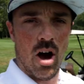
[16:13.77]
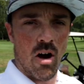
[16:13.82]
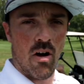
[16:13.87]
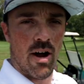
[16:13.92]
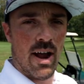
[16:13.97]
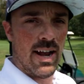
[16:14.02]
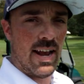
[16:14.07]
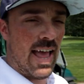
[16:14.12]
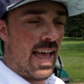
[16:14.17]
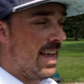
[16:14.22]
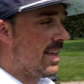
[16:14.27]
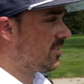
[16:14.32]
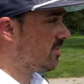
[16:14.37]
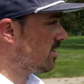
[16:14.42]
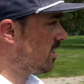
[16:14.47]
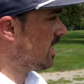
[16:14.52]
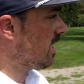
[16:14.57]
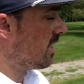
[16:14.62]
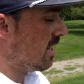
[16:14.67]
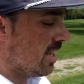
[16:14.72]
All right,
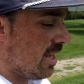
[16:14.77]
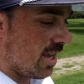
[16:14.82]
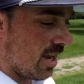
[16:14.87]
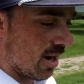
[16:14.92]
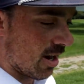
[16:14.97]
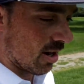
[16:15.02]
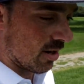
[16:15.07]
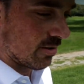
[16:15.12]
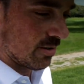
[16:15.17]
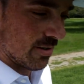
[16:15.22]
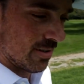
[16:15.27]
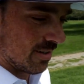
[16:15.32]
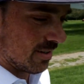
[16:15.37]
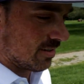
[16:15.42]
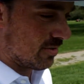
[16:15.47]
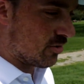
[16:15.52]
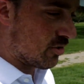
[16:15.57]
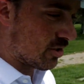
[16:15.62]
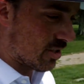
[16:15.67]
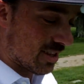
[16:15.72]
18 here.
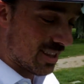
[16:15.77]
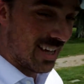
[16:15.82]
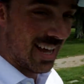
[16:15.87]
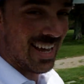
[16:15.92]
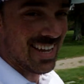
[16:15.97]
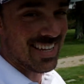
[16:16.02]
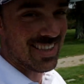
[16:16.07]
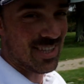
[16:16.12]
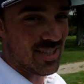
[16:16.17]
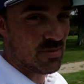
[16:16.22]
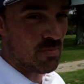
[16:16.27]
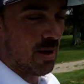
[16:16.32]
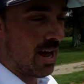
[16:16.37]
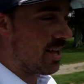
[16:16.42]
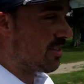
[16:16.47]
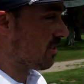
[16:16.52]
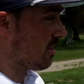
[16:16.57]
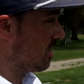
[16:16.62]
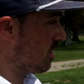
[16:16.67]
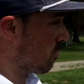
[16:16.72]
Just liking the
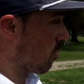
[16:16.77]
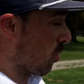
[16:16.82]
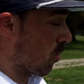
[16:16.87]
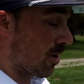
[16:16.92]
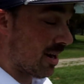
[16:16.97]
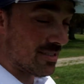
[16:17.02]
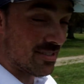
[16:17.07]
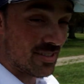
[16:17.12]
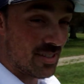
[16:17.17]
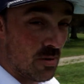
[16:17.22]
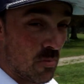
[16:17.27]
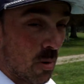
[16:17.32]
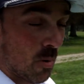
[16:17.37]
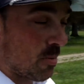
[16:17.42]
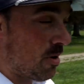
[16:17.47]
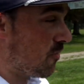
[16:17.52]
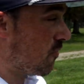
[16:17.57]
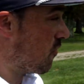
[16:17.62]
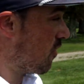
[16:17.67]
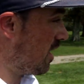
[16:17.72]
spot in the leaderboard. We're gonna have to see where
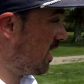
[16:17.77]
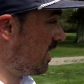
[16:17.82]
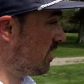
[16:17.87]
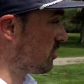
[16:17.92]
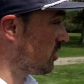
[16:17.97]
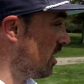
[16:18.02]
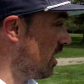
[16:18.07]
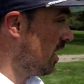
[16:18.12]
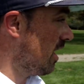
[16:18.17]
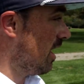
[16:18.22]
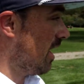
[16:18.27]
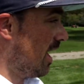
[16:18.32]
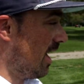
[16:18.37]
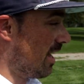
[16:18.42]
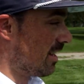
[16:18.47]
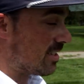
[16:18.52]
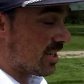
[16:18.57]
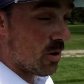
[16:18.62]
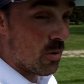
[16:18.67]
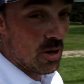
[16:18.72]
we finish.
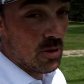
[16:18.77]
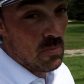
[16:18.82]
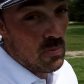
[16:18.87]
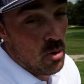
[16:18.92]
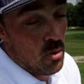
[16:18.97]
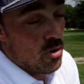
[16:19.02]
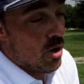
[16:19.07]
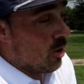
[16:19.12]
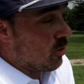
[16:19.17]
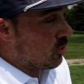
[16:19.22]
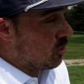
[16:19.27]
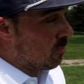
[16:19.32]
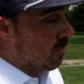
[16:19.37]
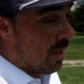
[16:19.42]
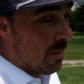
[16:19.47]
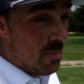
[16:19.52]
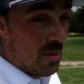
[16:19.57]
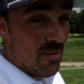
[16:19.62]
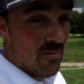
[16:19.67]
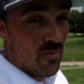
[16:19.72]
And I tell you what, who knows, you
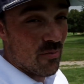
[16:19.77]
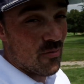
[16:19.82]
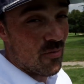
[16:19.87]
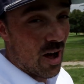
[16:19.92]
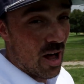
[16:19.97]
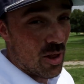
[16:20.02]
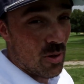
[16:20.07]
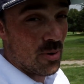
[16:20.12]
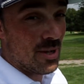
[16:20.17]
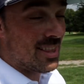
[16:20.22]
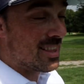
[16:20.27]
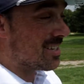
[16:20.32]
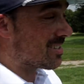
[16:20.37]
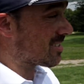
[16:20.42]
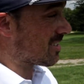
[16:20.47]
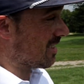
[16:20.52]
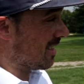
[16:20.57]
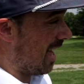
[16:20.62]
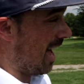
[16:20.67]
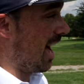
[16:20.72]
may be even following
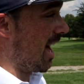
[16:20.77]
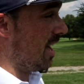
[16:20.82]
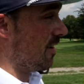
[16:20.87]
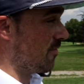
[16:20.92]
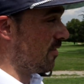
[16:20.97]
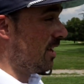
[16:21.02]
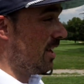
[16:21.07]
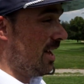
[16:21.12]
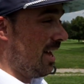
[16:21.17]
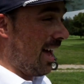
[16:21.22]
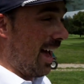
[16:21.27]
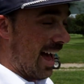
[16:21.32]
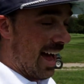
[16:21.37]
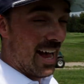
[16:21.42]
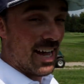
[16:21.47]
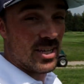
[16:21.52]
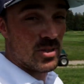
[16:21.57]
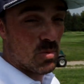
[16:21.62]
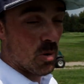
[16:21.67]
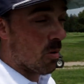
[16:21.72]
this live
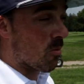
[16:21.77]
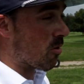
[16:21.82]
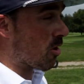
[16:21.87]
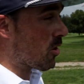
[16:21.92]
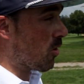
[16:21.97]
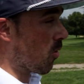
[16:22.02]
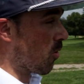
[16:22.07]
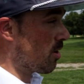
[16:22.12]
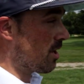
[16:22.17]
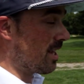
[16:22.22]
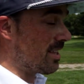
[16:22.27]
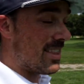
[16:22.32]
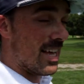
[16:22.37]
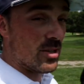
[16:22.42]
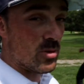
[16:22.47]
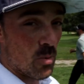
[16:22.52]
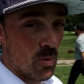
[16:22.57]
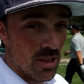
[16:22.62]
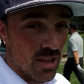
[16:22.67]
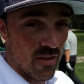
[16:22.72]
as we're recording it.
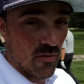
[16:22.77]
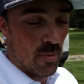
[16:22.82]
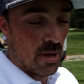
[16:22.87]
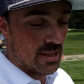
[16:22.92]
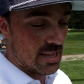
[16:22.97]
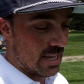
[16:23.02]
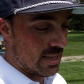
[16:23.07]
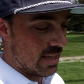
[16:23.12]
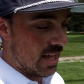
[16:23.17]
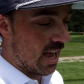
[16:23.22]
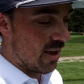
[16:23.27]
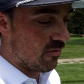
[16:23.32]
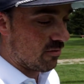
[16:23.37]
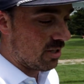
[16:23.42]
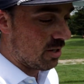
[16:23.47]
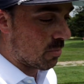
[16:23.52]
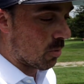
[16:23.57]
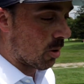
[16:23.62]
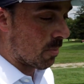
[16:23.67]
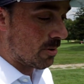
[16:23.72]
That's what we love about that live
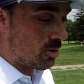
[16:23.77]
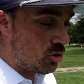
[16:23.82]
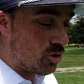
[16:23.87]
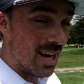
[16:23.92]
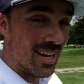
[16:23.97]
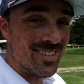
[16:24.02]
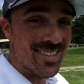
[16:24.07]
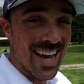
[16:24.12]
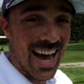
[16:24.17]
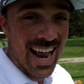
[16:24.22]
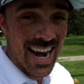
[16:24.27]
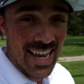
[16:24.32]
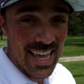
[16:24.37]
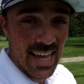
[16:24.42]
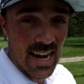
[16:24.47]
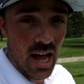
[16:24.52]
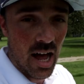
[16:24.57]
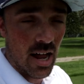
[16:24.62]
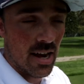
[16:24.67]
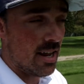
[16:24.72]
leaderboard, but you guys gotta
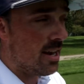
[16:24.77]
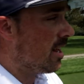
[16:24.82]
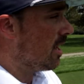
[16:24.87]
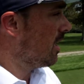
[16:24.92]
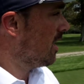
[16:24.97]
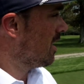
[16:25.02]
get on it.